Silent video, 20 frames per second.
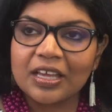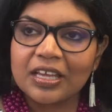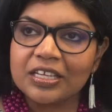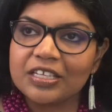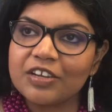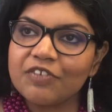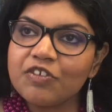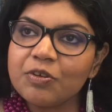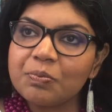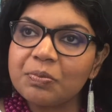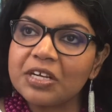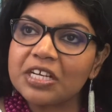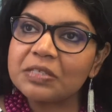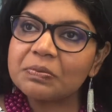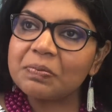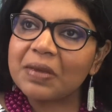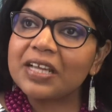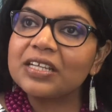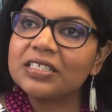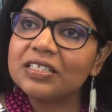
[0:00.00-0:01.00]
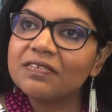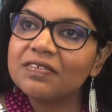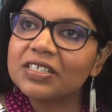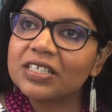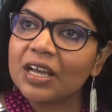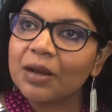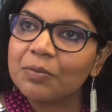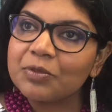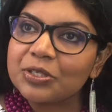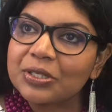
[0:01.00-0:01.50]
different perspectives
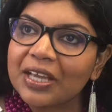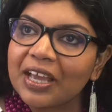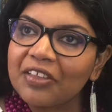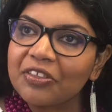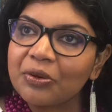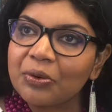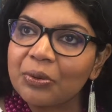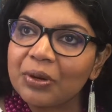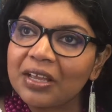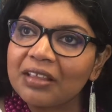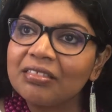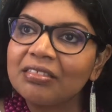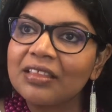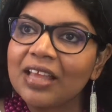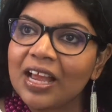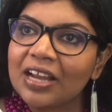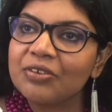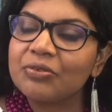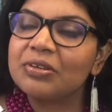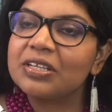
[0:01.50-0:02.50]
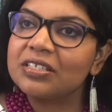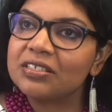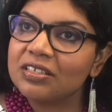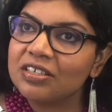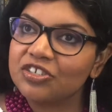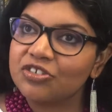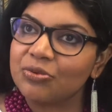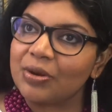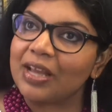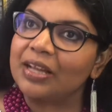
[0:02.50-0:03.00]
come together in that
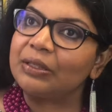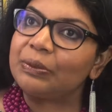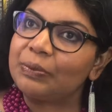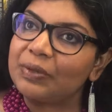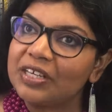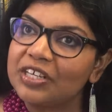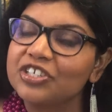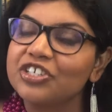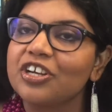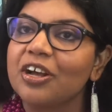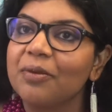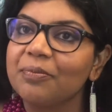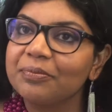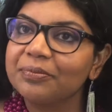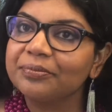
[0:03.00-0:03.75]
research triangle workshop